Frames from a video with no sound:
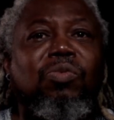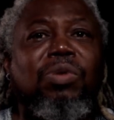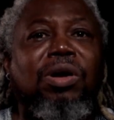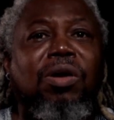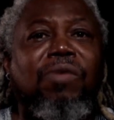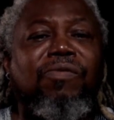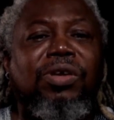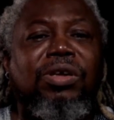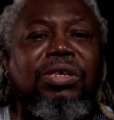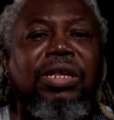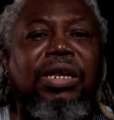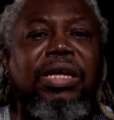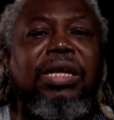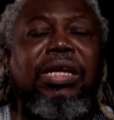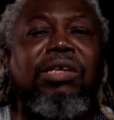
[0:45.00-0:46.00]
way,
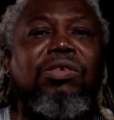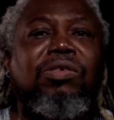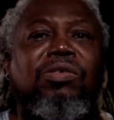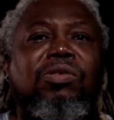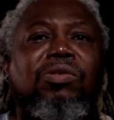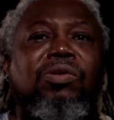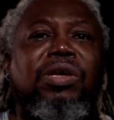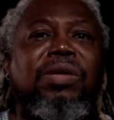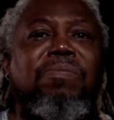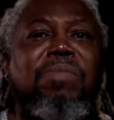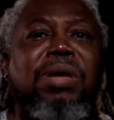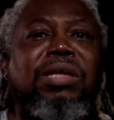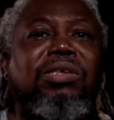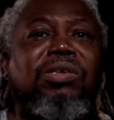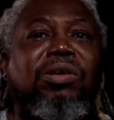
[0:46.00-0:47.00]
obviously, is to
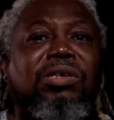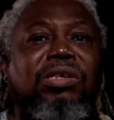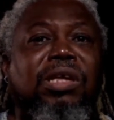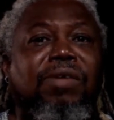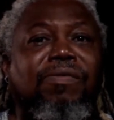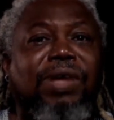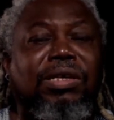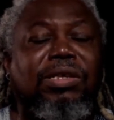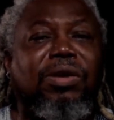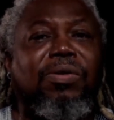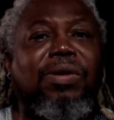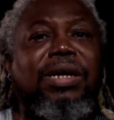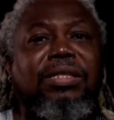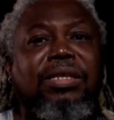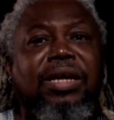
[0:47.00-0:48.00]
immerse yourself as a
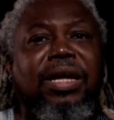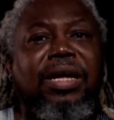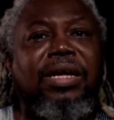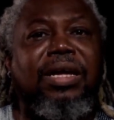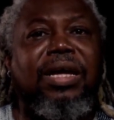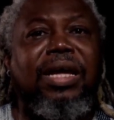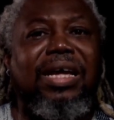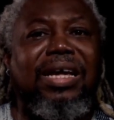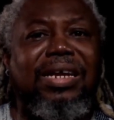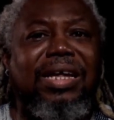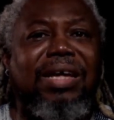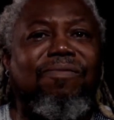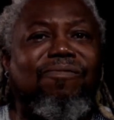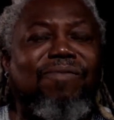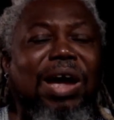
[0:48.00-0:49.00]
writer in
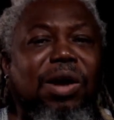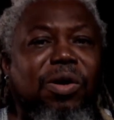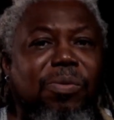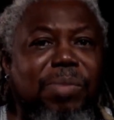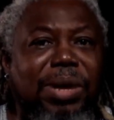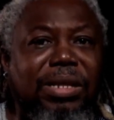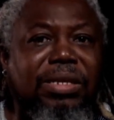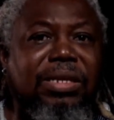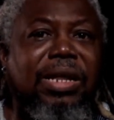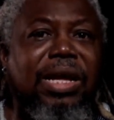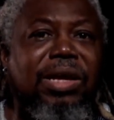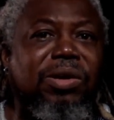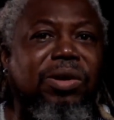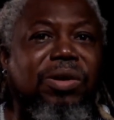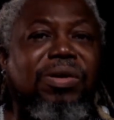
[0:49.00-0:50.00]
the environment
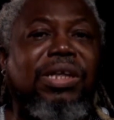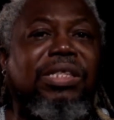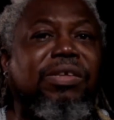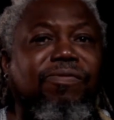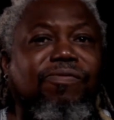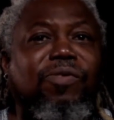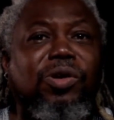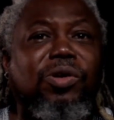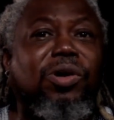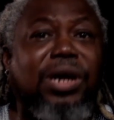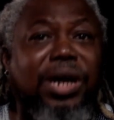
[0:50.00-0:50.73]
that you're creating for your